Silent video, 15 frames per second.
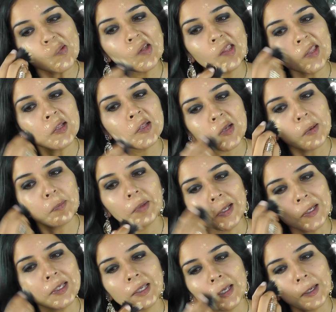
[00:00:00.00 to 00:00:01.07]
And then start
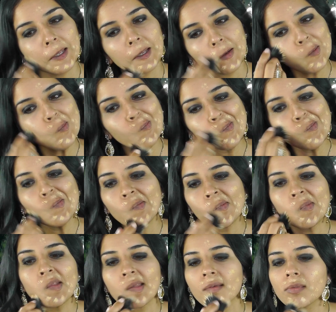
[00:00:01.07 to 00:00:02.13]
blending it in.
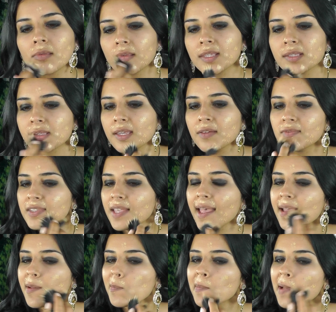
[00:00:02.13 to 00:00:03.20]
This gives
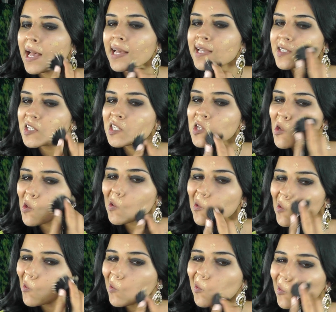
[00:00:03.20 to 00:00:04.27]
a matte,
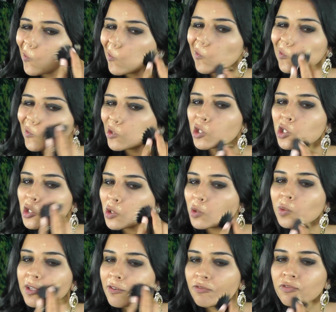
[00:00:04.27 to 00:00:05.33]

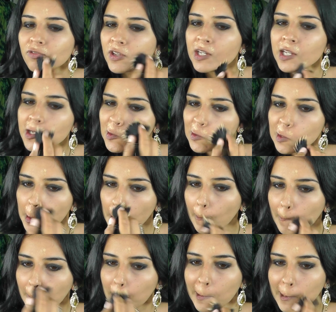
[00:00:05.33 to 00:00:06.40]
dewy finish
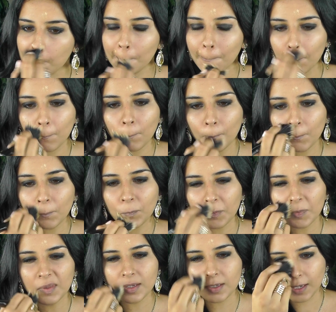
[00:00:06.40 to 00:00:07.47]
and
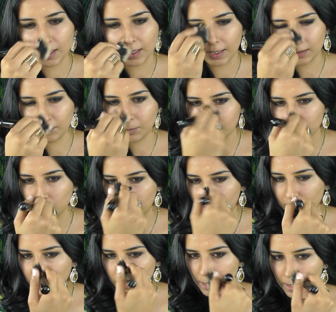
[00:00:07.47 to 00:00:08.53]
kind of in
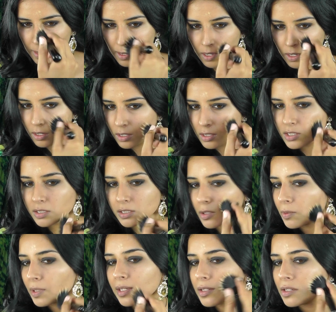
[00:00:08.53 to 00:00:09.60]
between, so
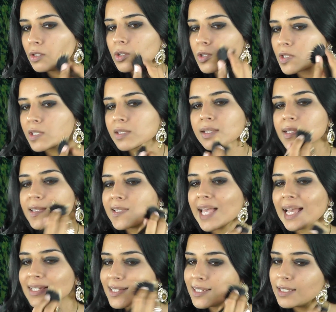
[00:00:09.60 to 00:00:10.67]
it looks
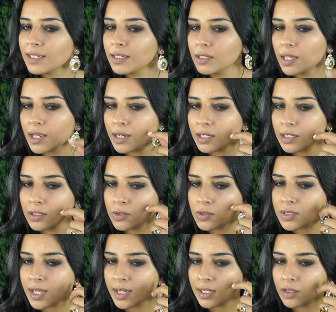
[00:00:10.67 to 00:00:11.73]
satiny, and it
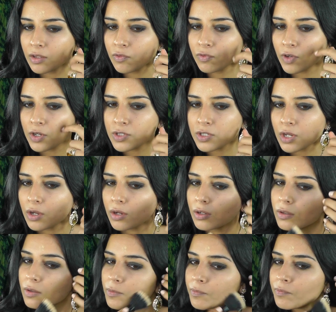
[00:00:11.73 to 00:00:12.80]
looks like in the photo,